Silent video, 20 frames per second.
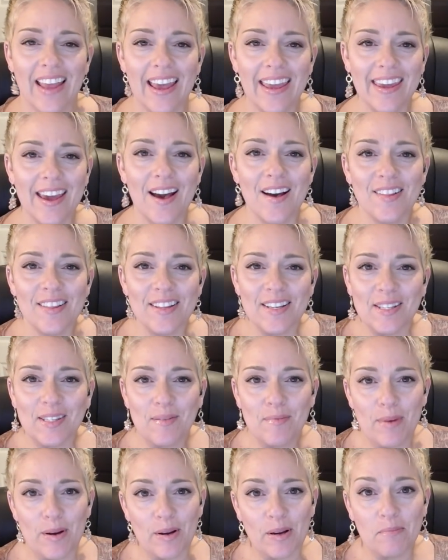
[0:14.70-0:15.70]
y'all, it's
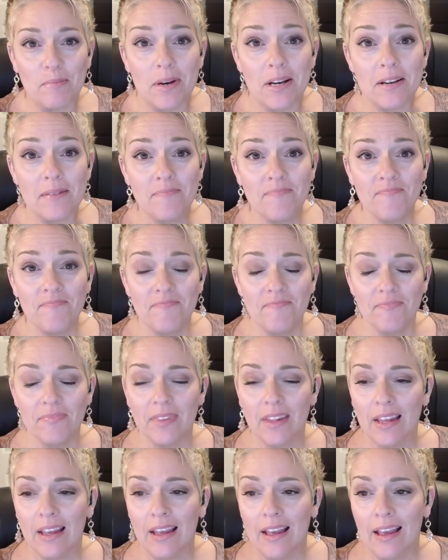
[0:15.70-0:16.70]
American Mum.
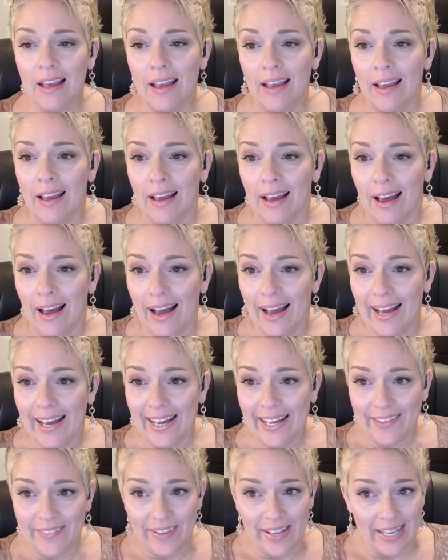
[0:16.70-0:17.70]

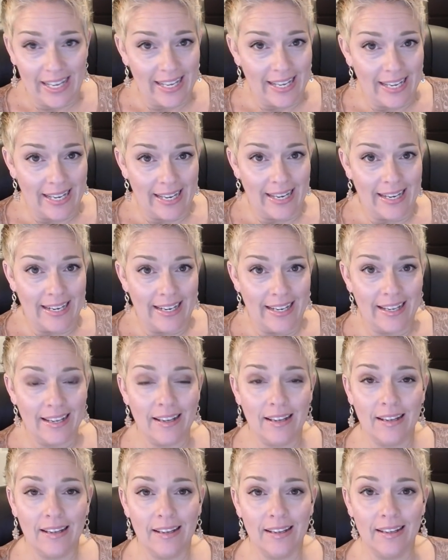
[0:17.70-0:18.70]
I've had
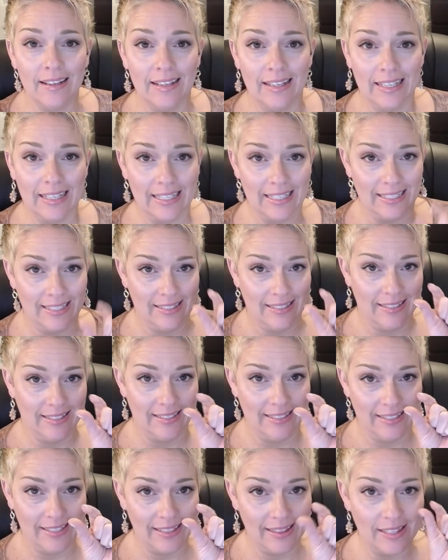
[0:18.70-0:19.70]

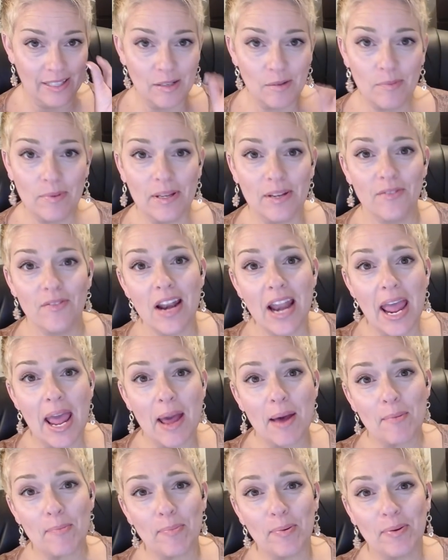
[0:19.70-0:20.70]
a little bit of a
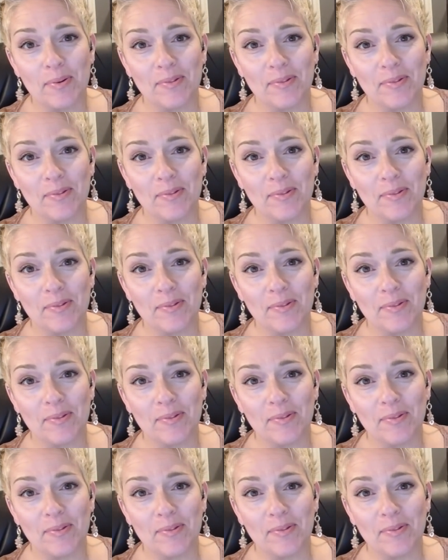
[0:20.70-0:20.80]
nap